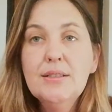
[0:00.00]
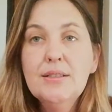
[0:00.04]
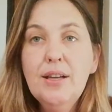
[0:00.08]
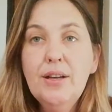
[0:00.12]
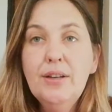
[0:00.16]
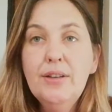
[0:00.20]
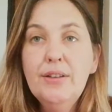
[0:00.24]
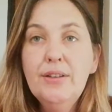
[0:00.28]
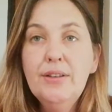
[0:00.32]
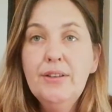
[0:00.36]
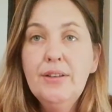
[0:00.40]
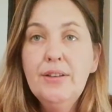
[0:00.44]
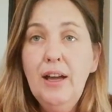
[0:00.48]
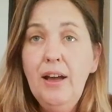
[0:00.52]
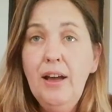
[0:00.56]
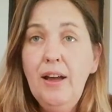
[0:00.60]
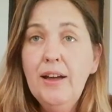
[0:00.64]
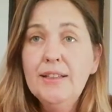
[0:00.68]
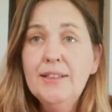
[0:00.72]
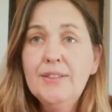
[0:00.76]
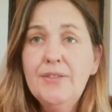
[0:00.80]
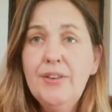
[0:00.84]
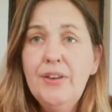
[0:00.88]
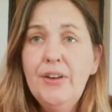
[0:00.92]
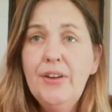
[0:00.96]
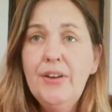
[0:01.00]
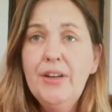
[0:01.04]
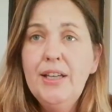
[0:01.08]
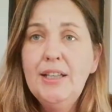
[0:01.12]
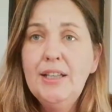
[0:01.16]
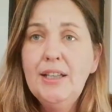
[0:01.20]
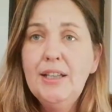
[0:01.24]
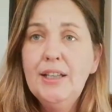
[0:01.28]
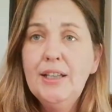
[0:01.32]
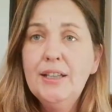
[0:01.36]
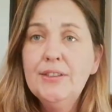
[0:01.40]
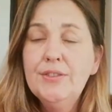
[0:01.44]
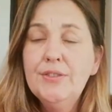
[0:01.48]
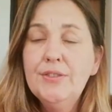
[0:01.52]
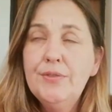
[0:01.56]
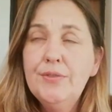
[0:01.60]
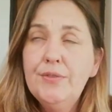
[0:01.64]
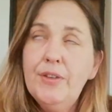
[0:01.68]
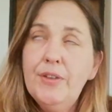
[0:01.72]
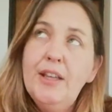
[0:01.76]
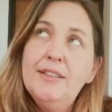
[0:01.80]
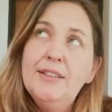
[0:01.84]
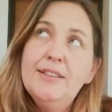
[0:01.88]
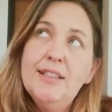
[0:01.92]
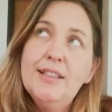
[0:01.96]
So yeah, it's
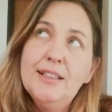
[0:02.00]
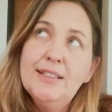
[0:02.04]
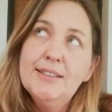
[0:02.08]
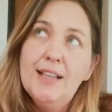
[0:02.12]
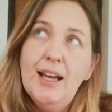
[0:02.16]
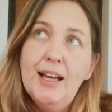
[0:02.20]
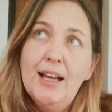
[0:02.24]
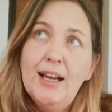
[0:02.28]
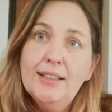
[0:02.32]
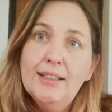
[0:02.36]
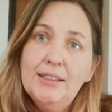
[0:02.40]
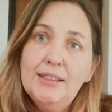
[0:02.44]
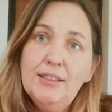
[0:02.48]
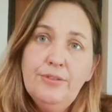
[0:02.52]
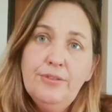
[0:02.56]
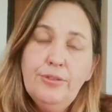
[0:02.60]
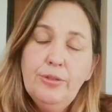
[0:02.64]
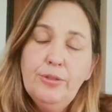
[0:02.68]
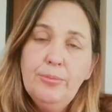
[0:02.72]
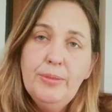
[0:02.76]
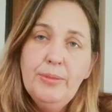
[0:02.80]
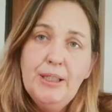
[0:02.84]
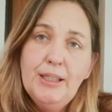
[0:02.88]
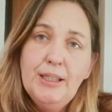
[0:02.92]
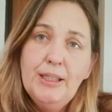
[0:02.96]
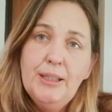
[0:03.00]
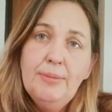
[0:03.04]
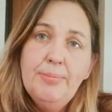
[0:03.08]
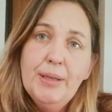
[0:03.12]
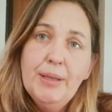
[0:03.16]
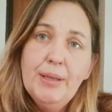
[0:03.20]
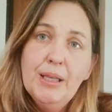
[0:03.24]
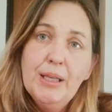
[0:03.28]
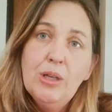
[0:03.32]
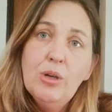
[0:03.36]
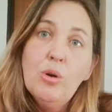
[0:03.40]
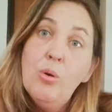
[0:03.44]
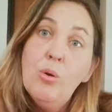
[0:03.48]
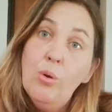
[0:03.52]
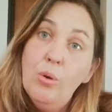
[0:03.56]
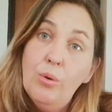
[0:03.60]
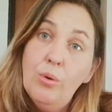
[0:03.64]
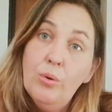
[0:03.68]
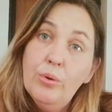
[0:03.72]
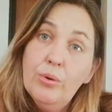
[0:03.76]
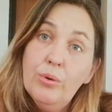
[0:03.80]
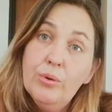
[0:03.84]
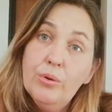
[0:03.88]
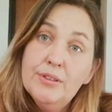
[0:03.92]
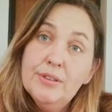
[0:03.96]
exciting for me,
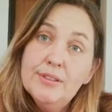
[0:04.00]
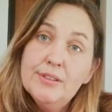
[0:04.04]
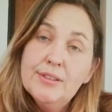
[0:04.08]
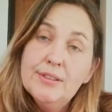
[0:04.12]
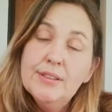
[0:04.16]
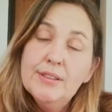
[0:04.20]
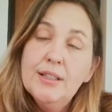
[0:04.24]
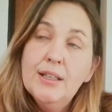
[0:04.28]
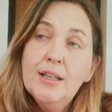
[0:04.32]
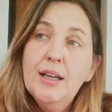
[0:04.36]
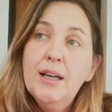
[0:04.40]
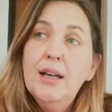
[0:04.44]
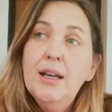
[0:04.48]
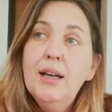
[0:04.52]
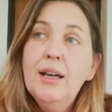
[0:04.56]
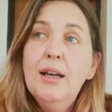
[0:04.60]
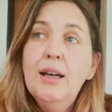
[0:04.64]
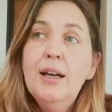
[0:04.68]
because